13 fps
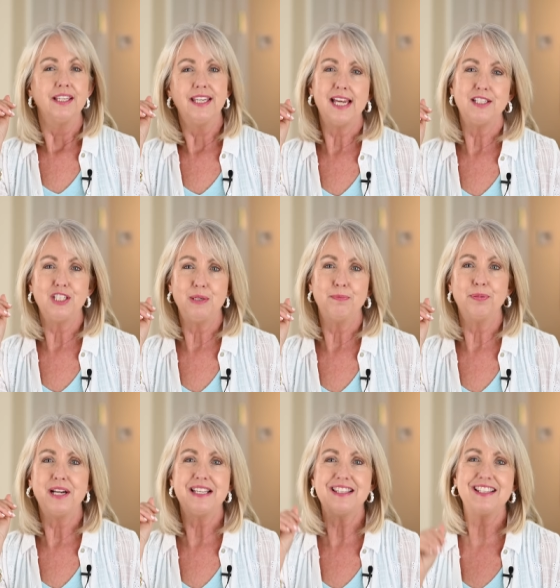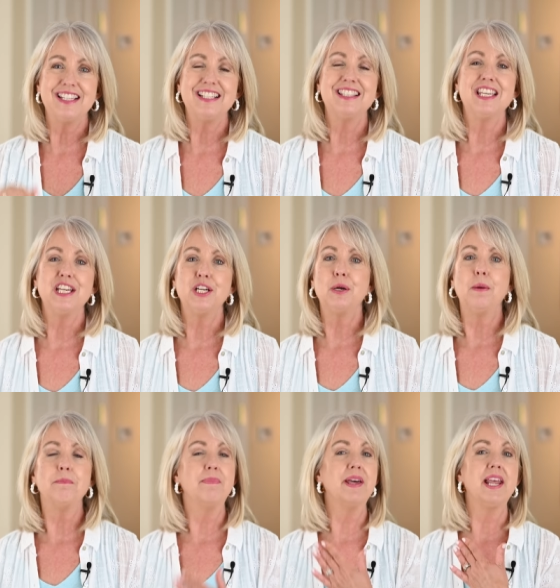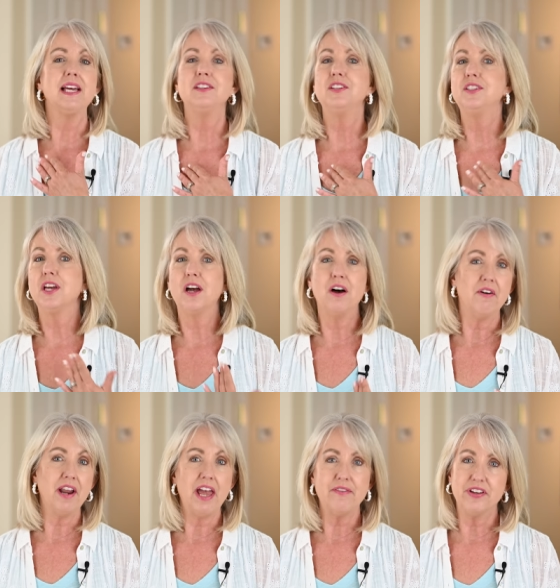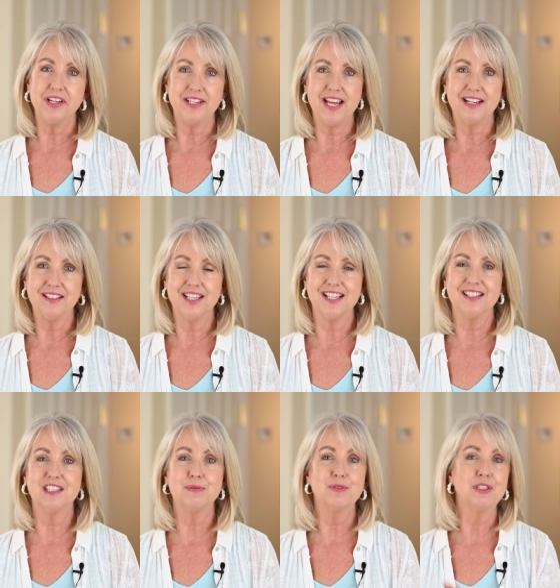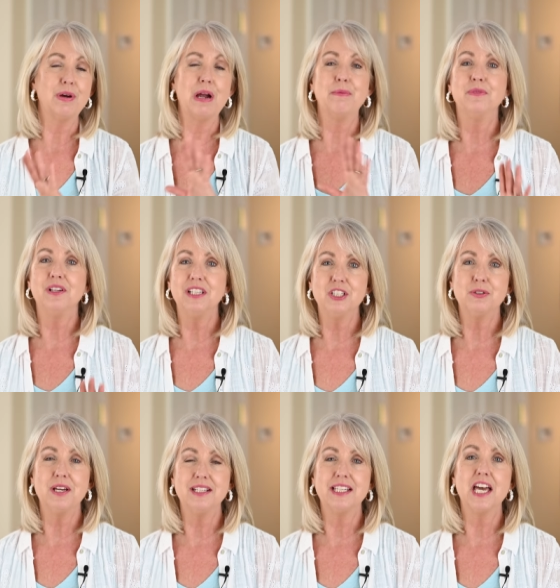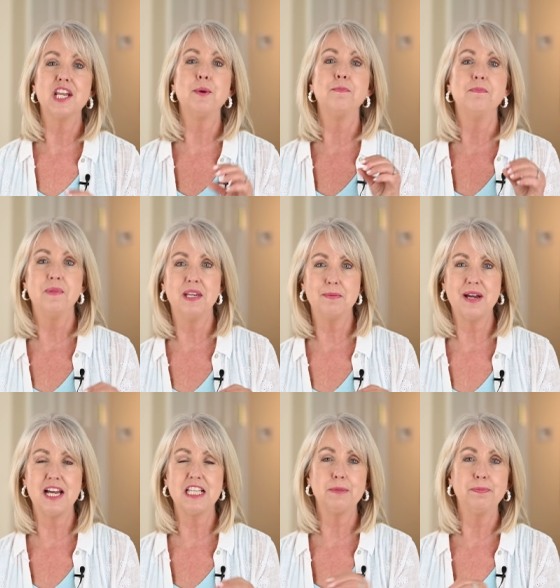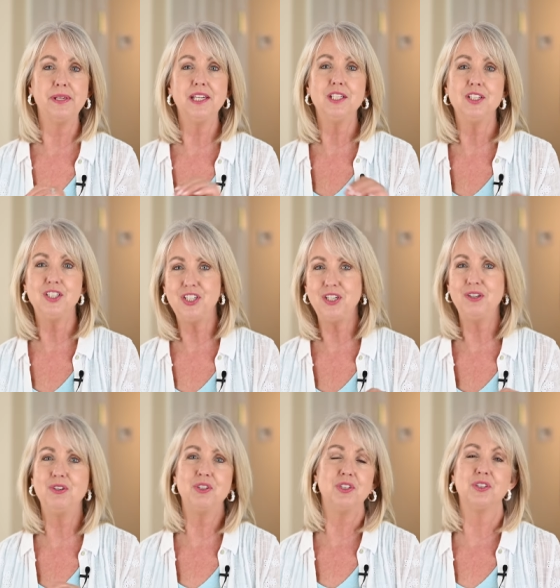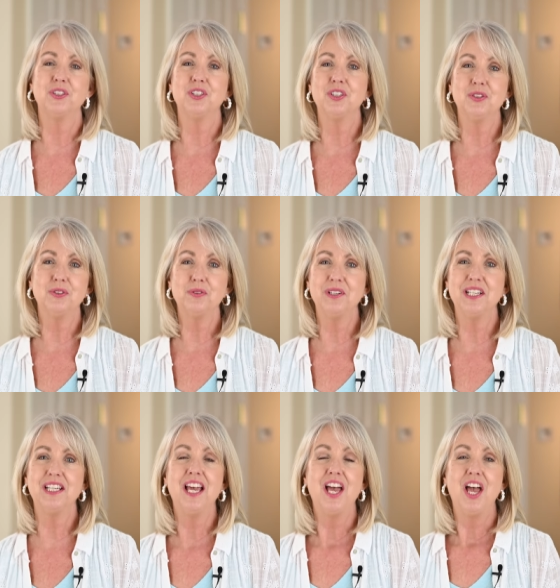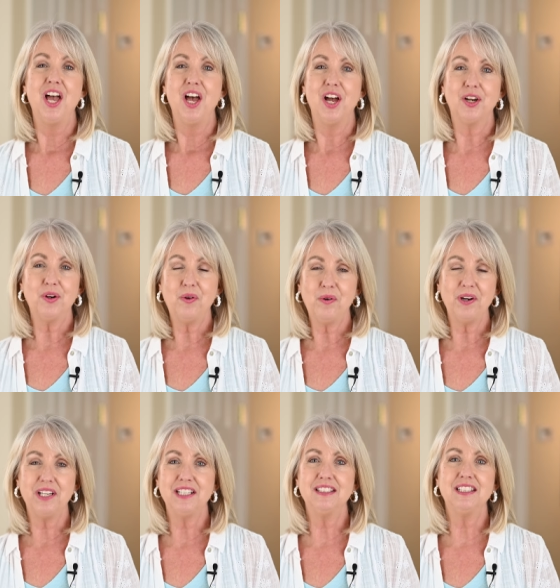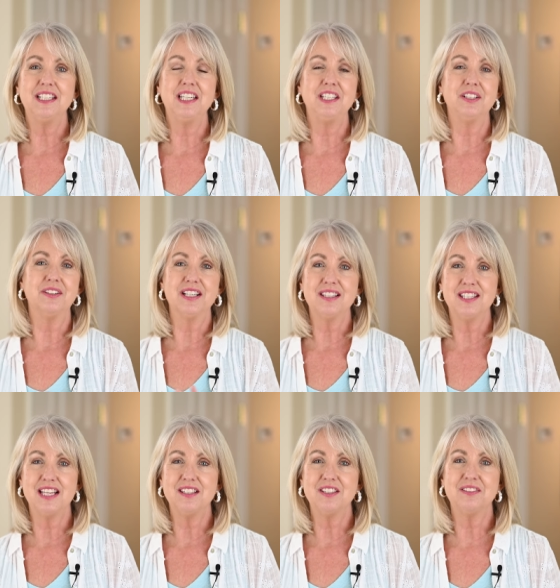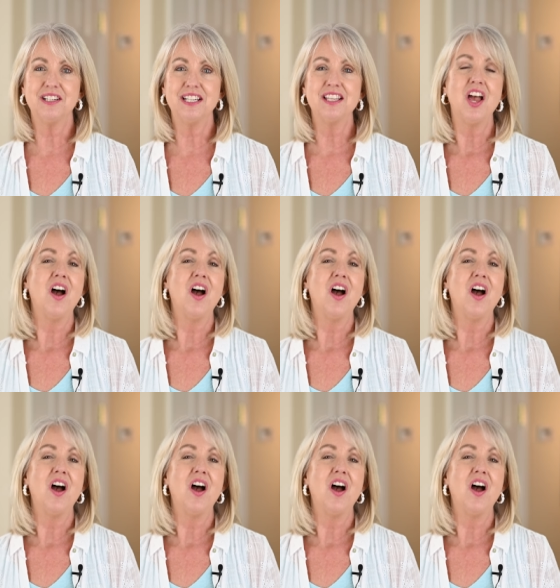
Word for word: catchy bracelets here, but I don't have on a necklace. So I'm really trying to kind of minimize, pick and choose your jewelry accordingly, your accessories.